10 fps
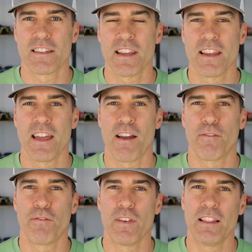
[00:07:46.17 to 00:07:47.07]
say, that
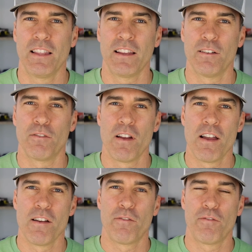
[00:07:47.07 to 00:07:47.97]
feeling of
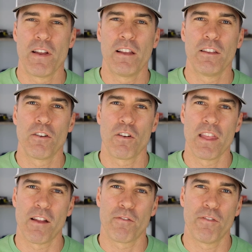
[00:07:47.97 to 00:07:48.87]
failure and
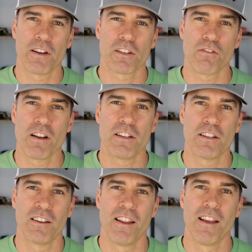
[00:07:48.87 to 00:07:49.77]
that
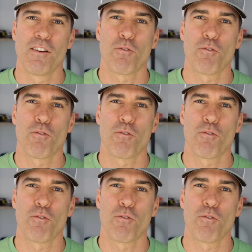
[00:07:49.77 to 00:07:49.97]
frustration